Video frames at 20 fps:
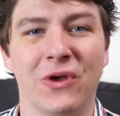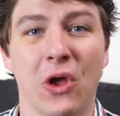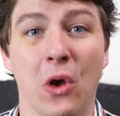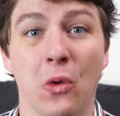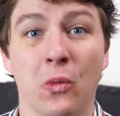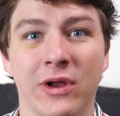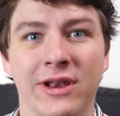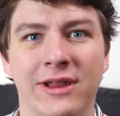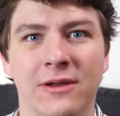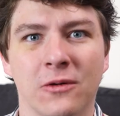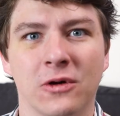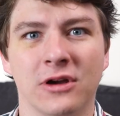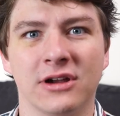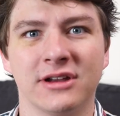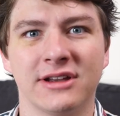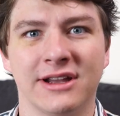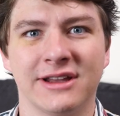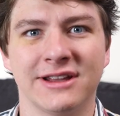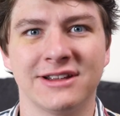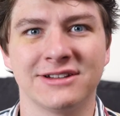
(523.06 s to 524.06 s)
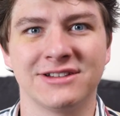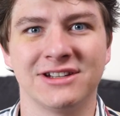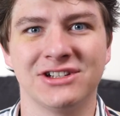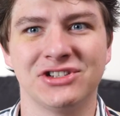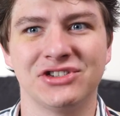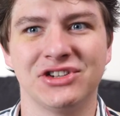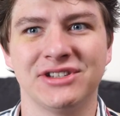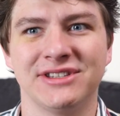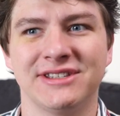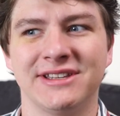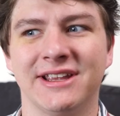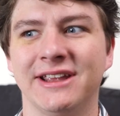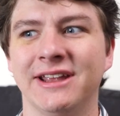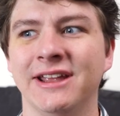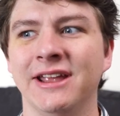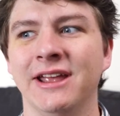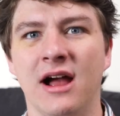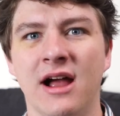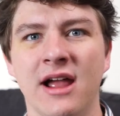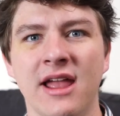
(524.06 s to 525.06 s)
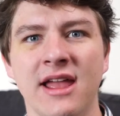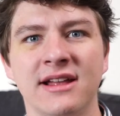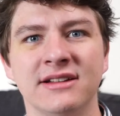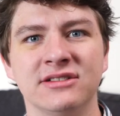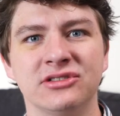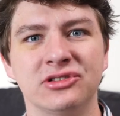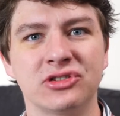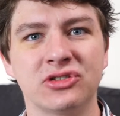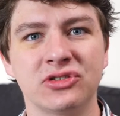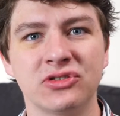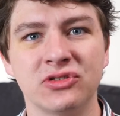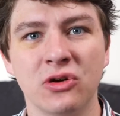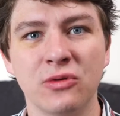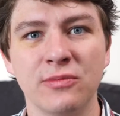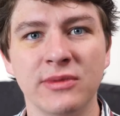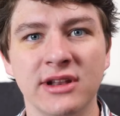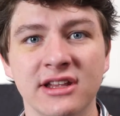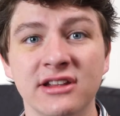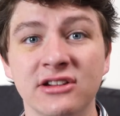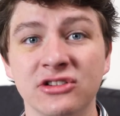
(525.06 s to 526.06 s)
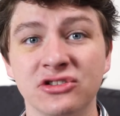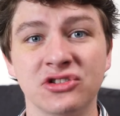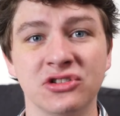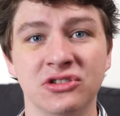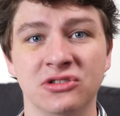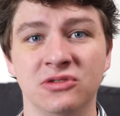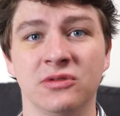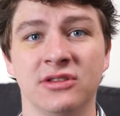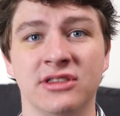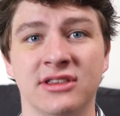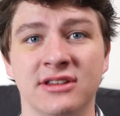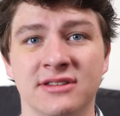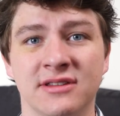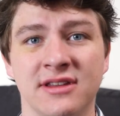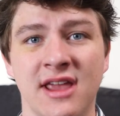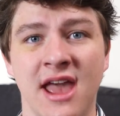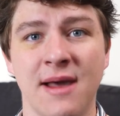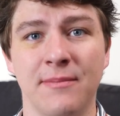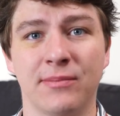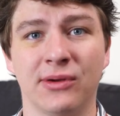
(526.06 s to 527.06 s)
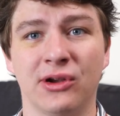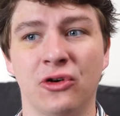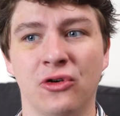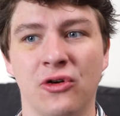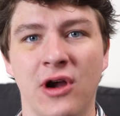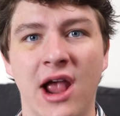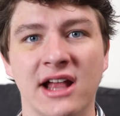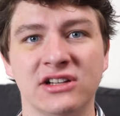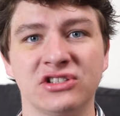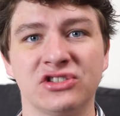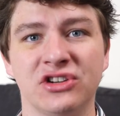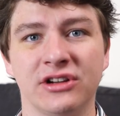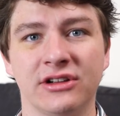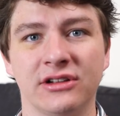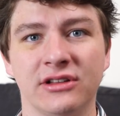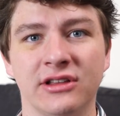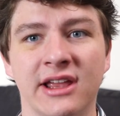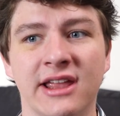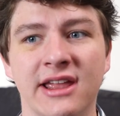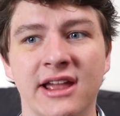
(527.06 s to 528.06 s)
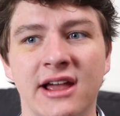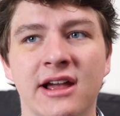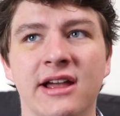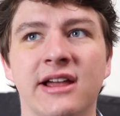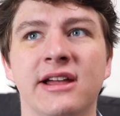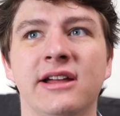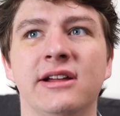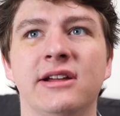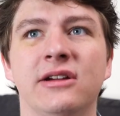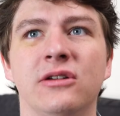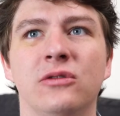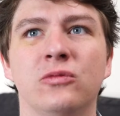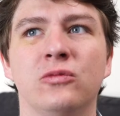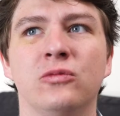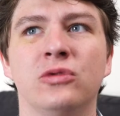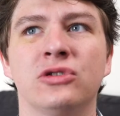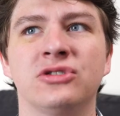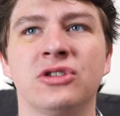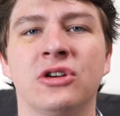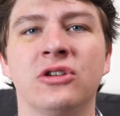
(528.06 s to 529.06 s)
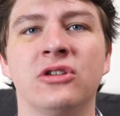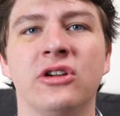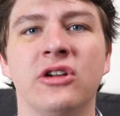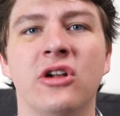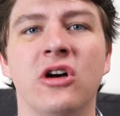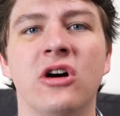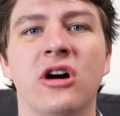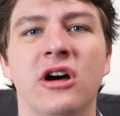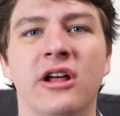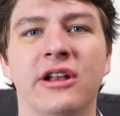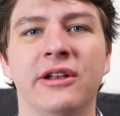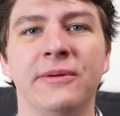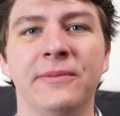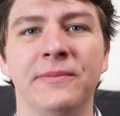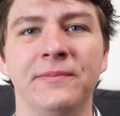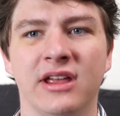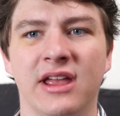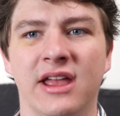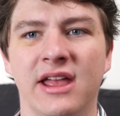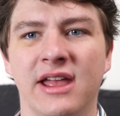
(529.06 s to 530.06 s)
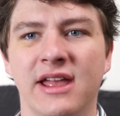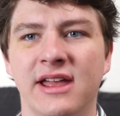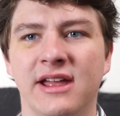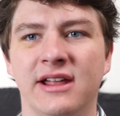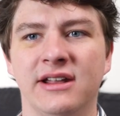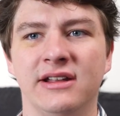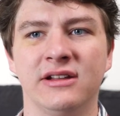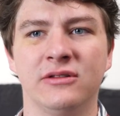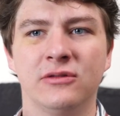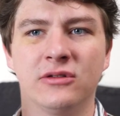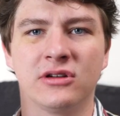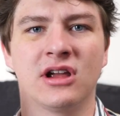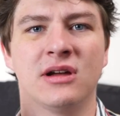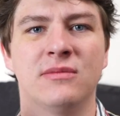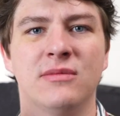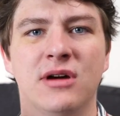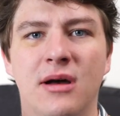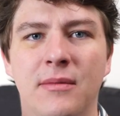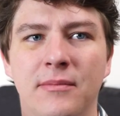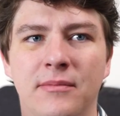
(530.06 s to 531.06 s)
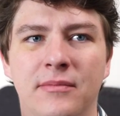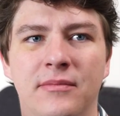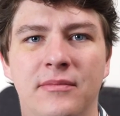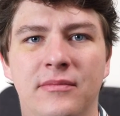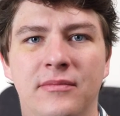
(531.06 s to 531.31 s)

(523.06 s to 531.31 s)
when it worked, I guess I should say, I had so many issues with this app crashing. Like, I would turn it on, and it would come up,